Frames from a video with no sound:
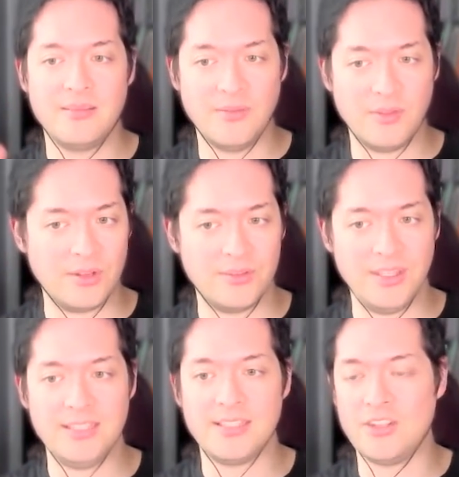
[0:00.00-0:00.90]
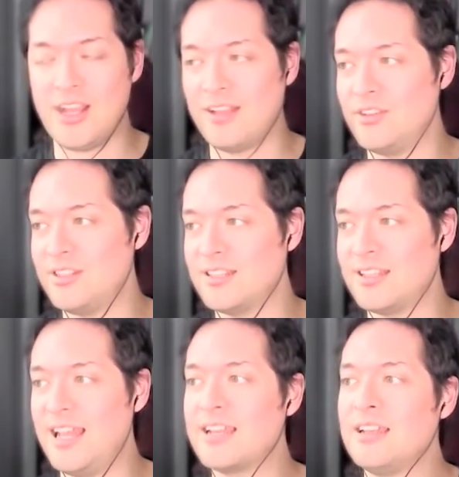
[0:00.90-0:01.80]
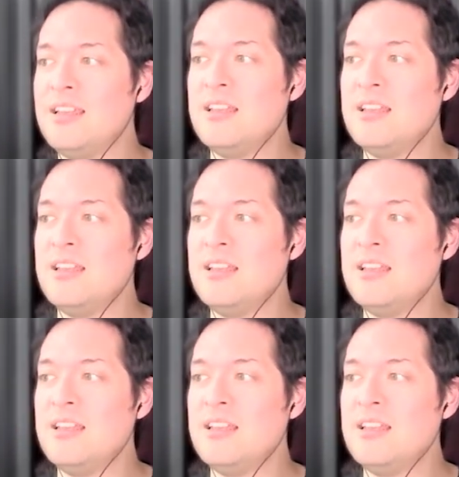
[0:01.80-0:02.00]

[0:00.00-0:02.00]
difficulties and challenges, is like